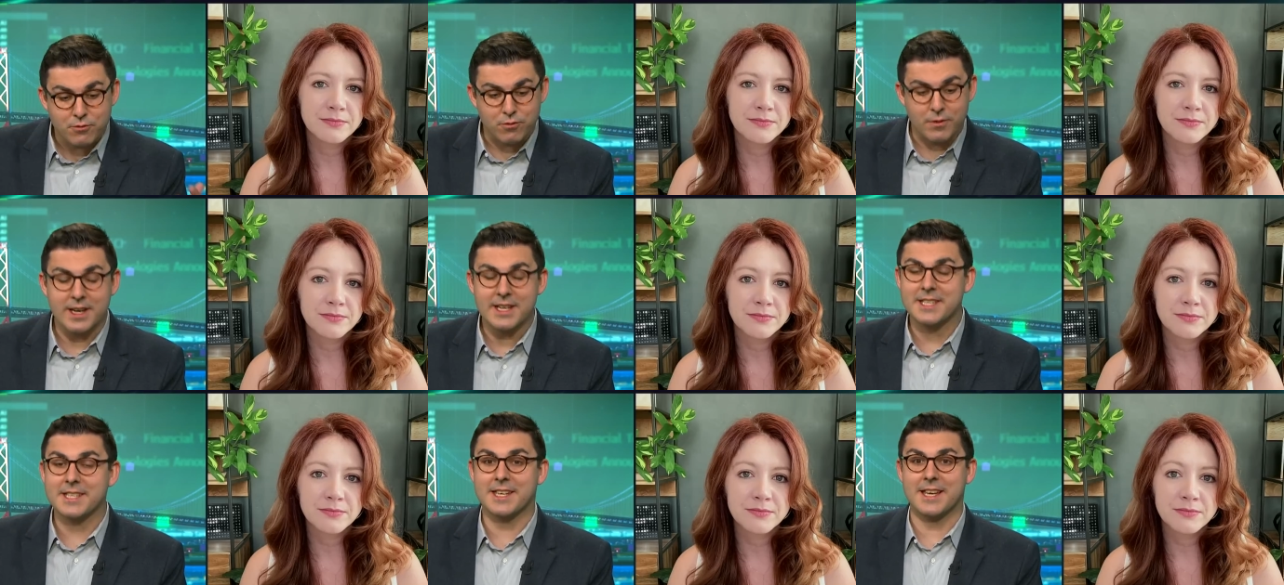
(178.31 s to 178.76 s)

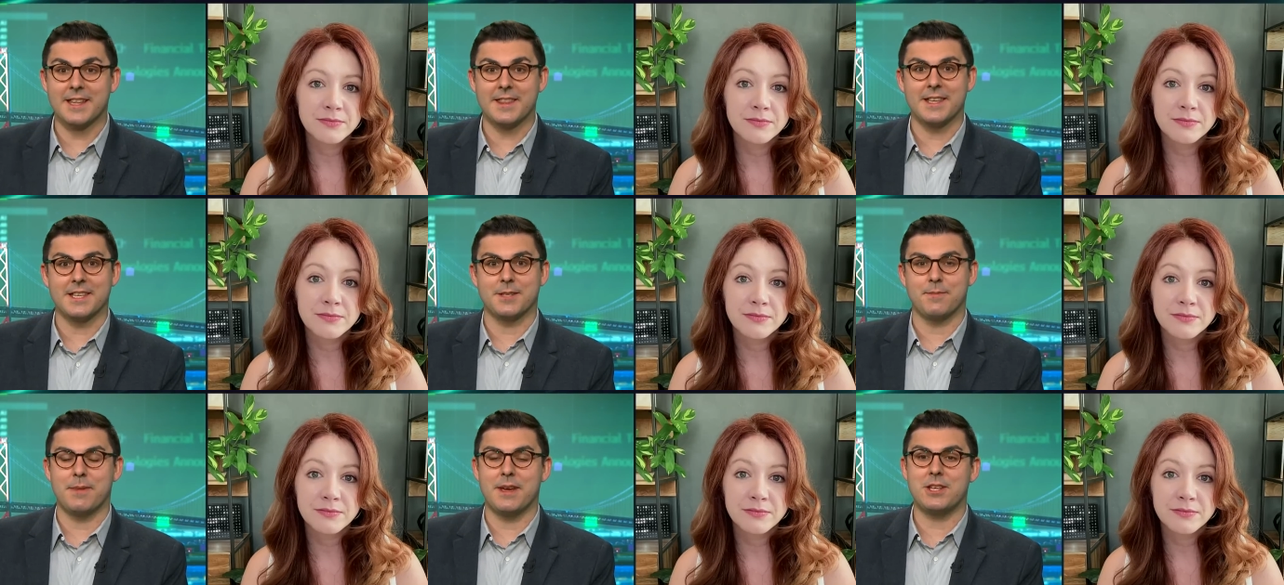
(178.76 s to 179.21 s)
Speaker 1: risk in
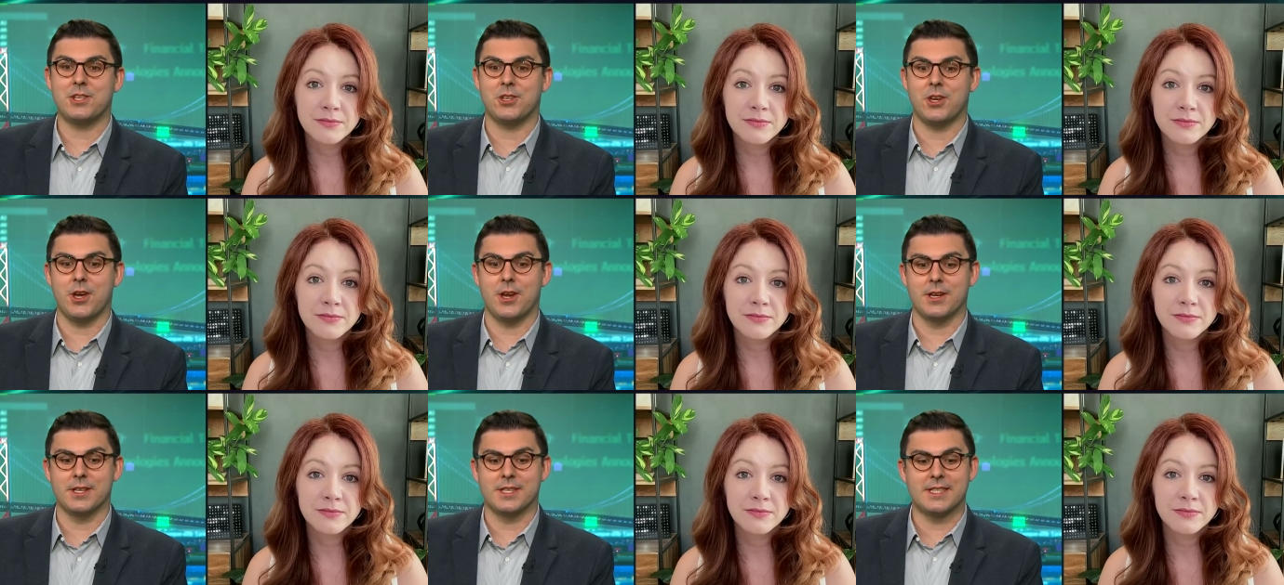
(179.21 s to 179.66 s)
this
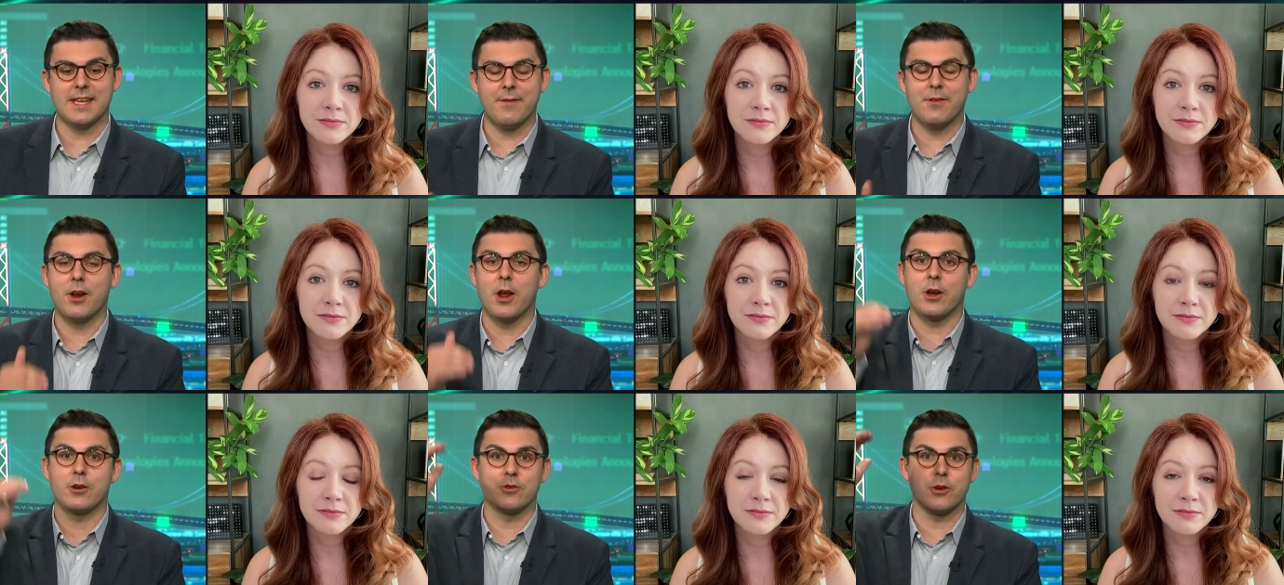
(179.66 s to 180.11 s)
mission.
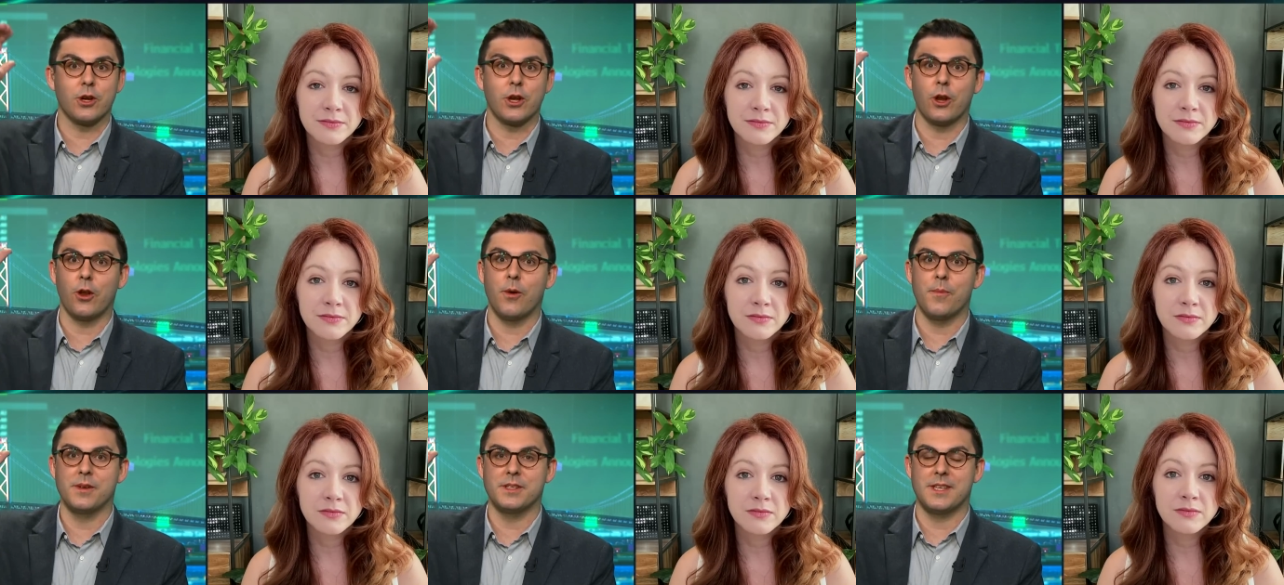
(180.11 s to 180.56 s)
700
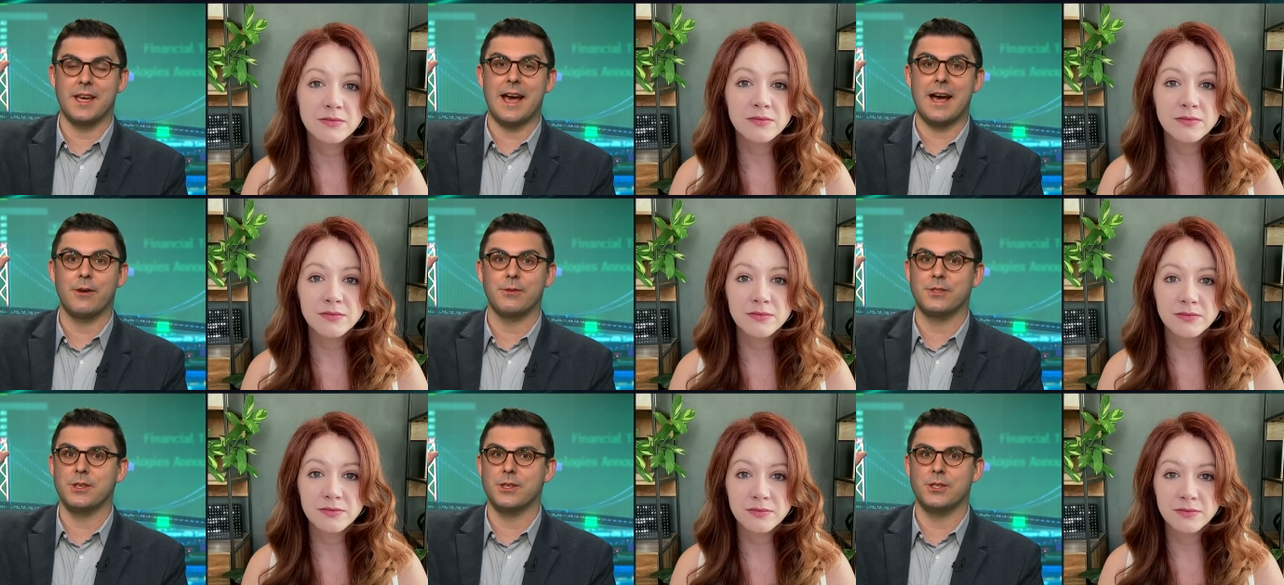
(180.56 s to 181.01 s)
kilometer
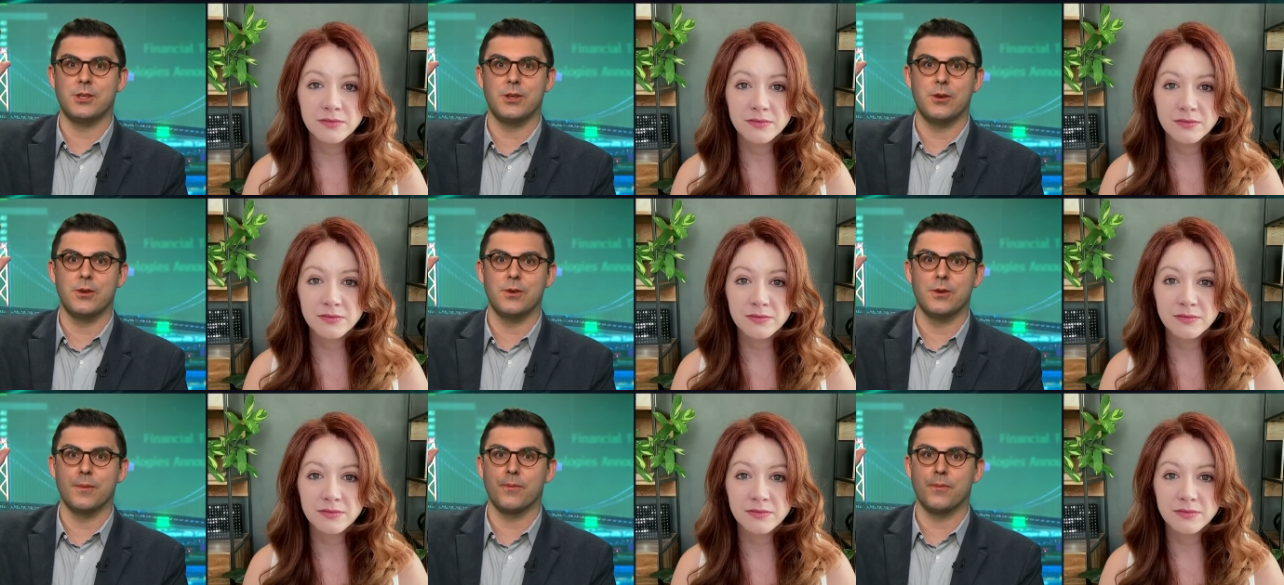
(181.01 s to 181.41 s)
altitude,